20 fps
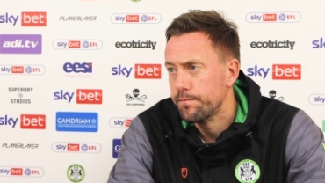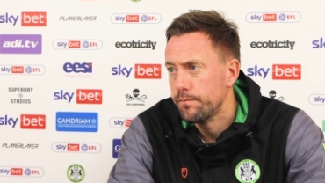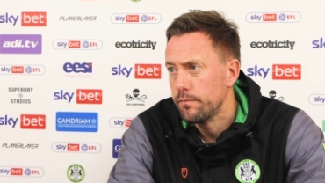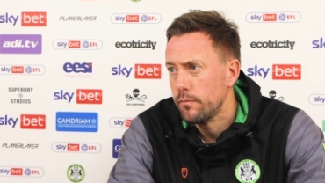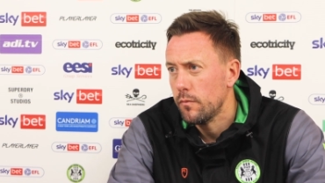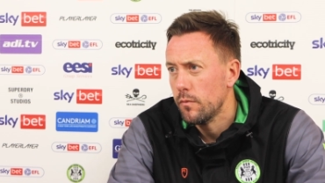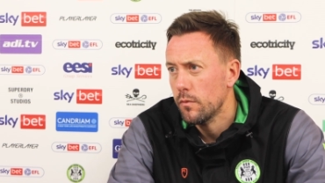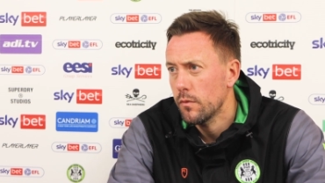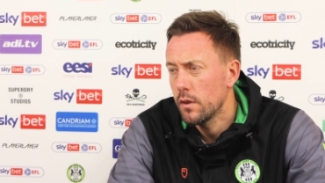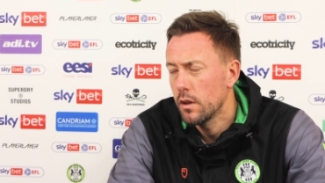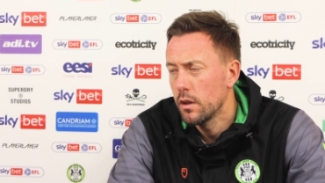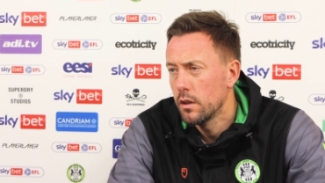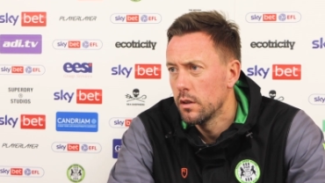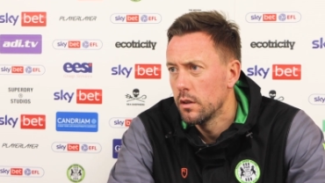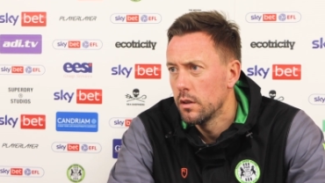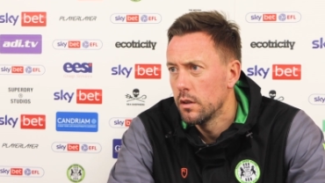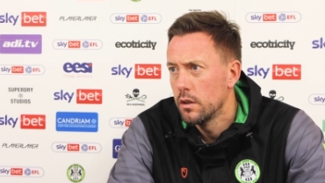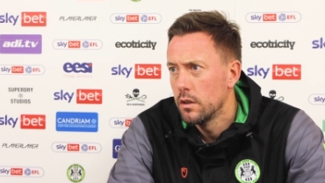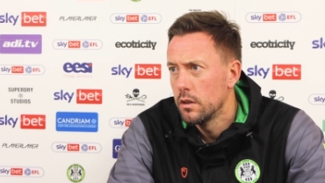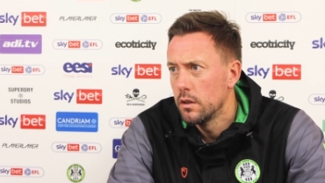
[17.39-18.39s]
And a sort of
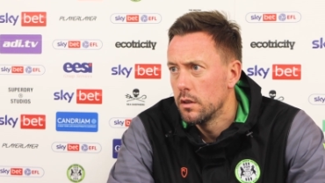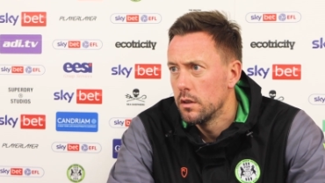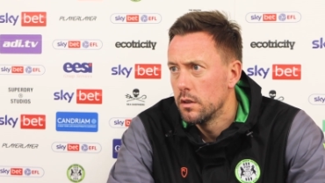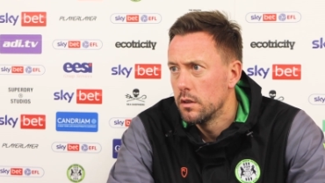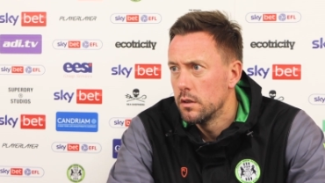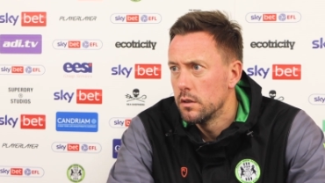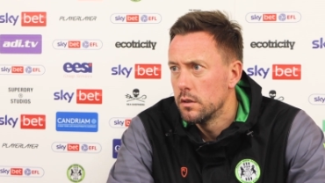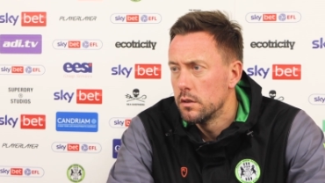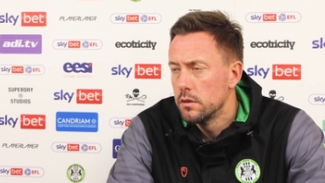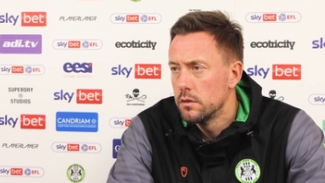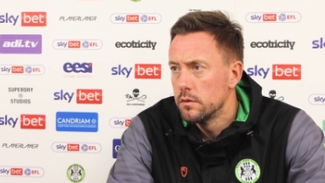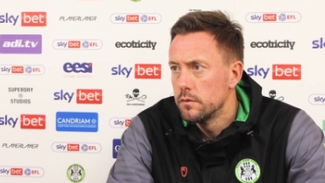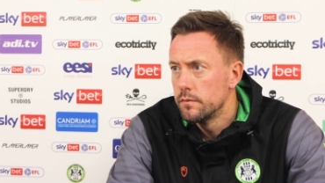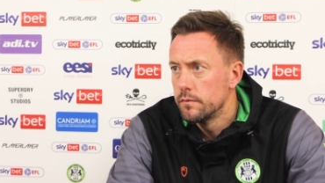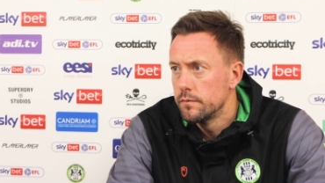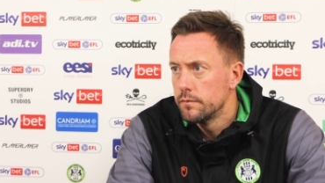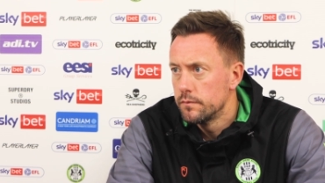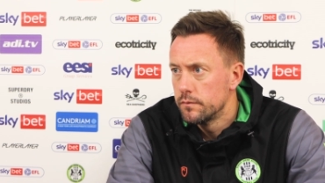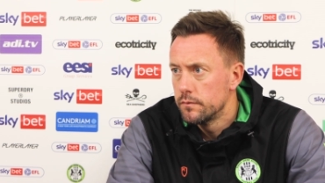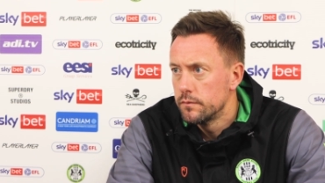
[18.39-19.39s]
different maybe way of sort
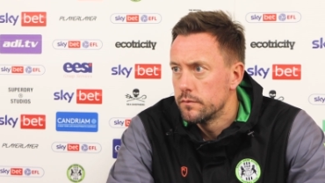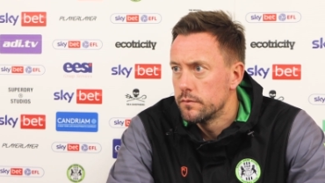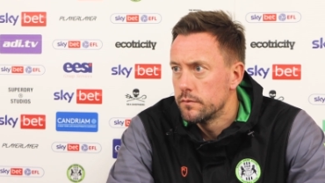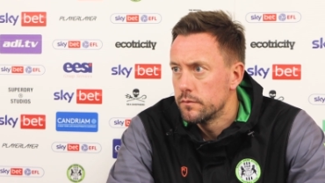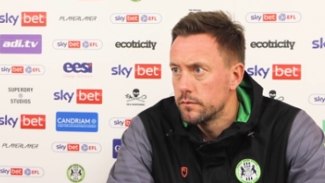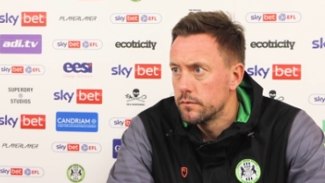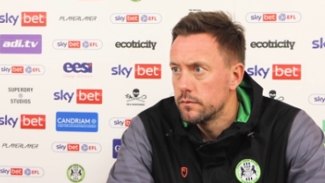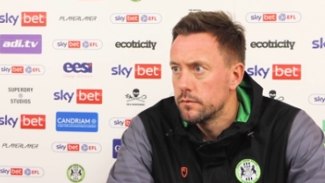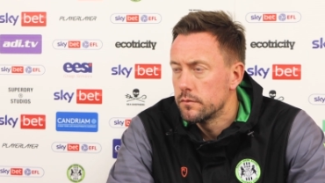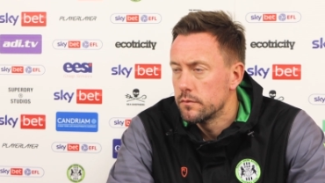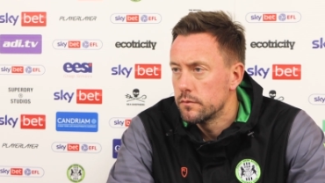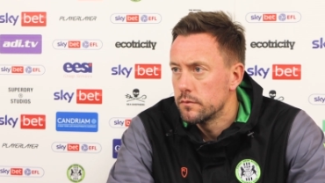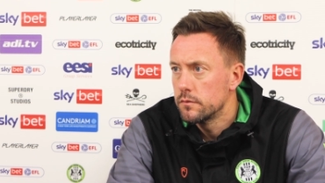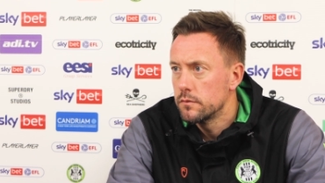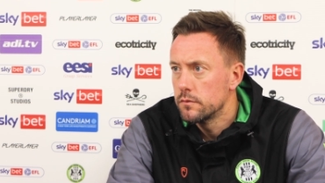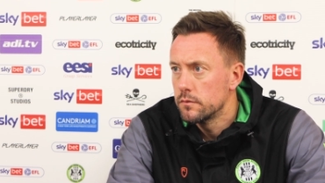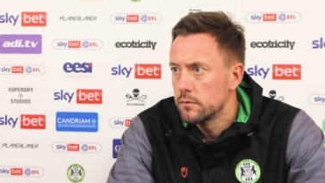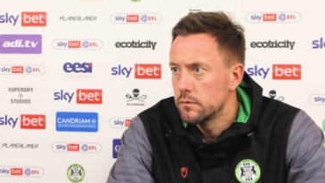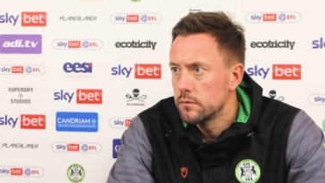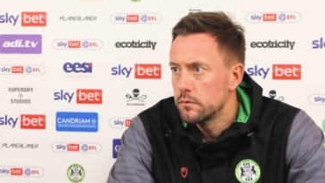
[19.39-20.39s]
of winning that one, sort of get the
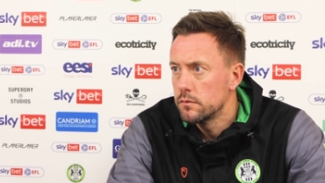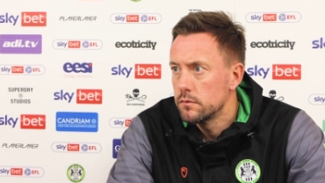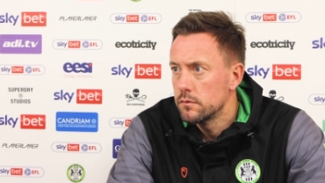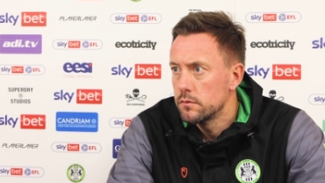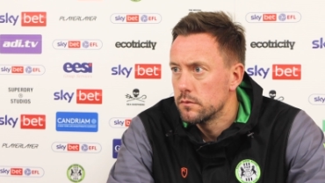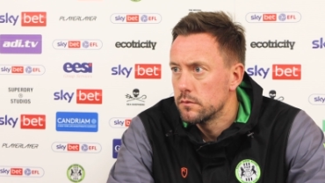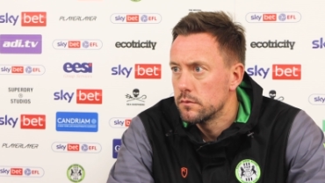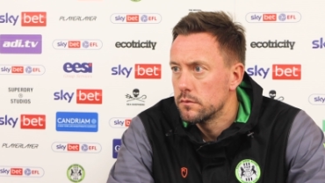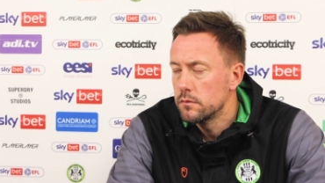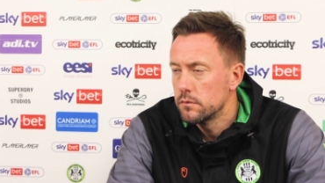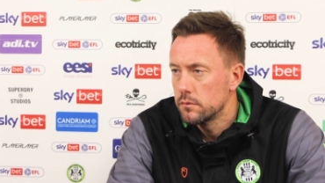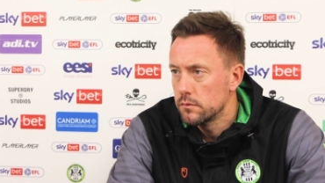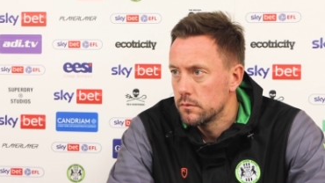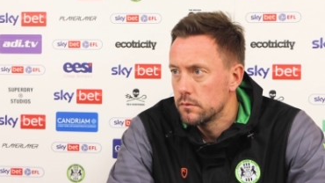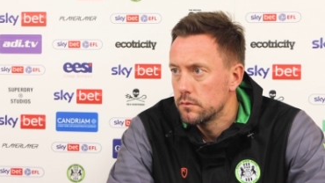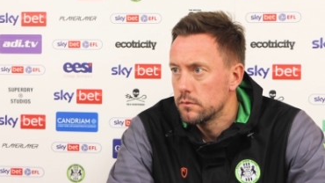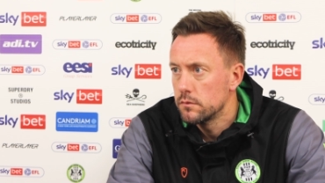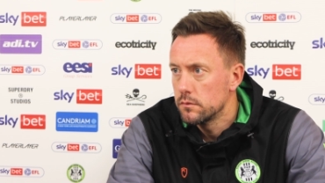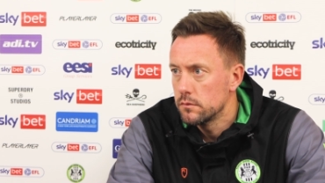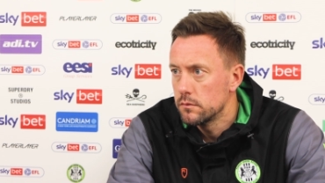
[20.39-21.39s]
goal in the first half and then
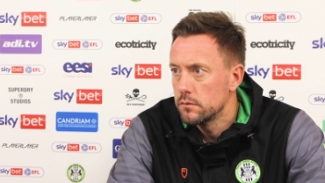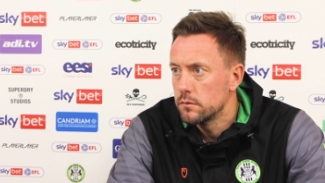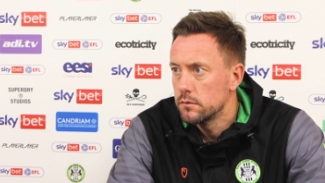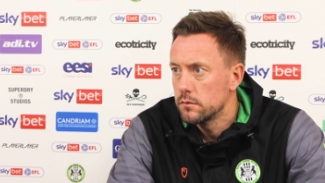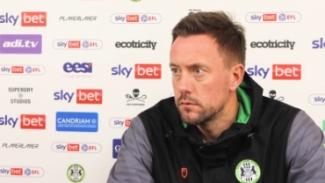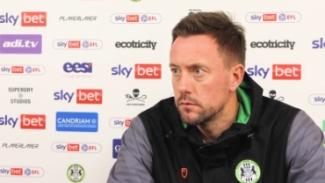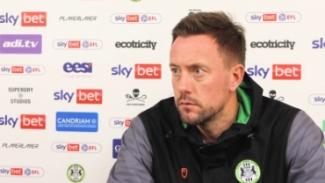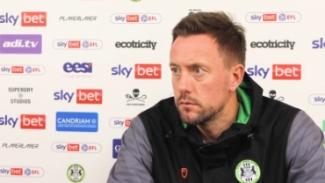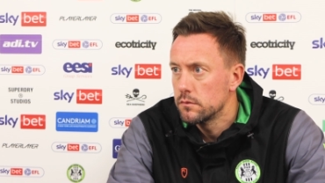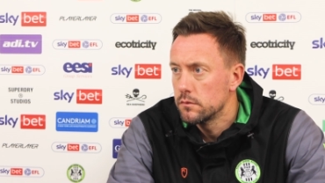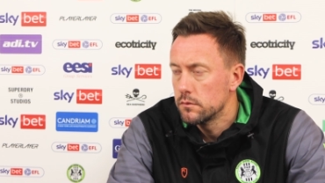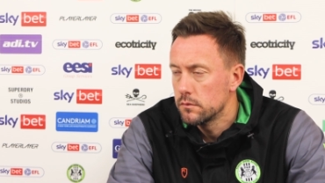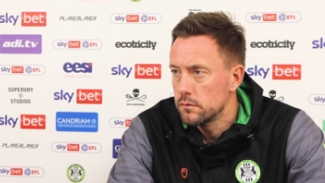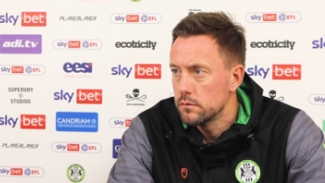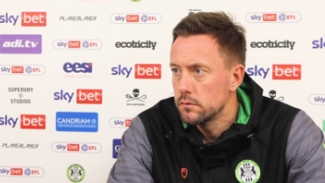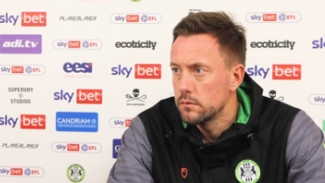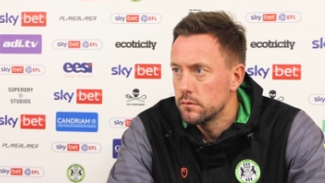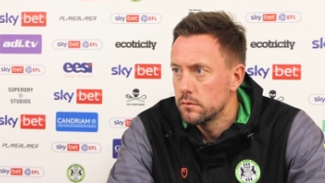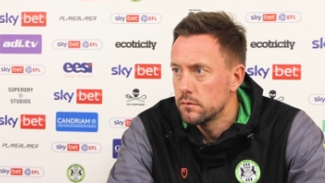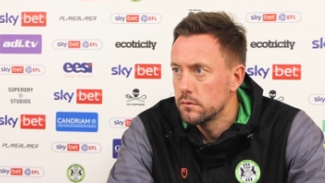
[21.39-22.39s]
really put that
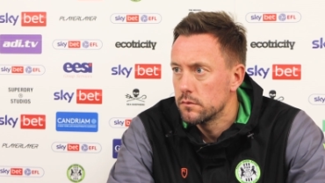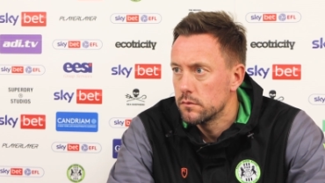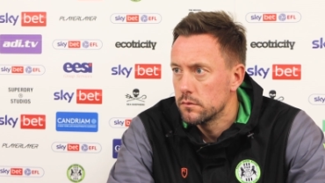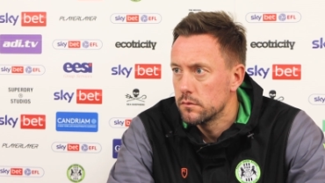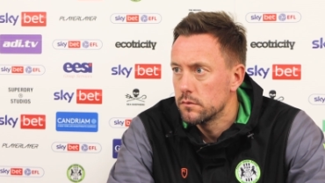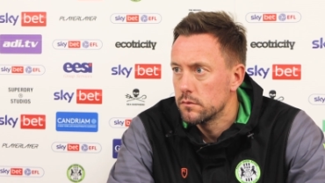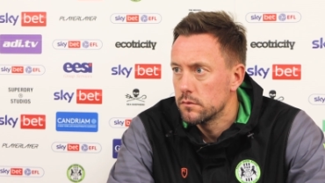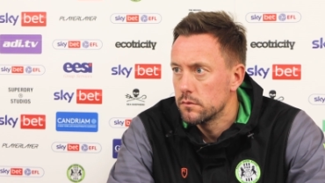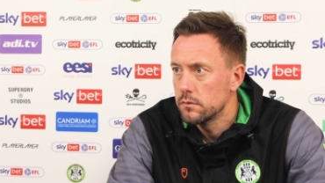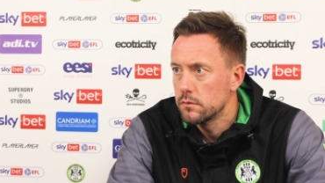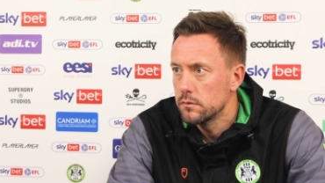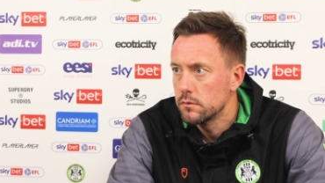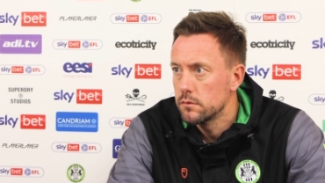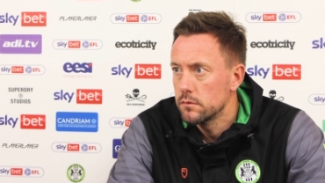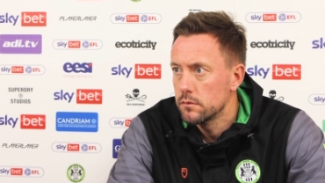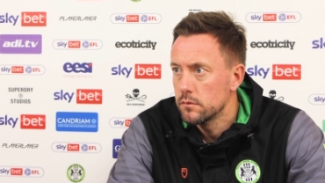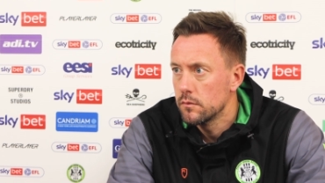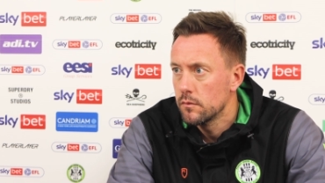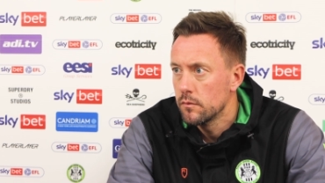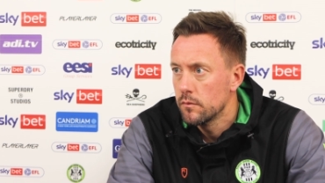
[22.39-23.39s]
graft in and grind out the
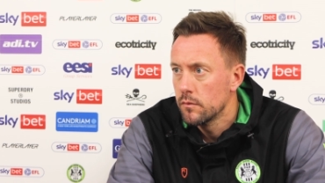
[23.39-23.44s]
win.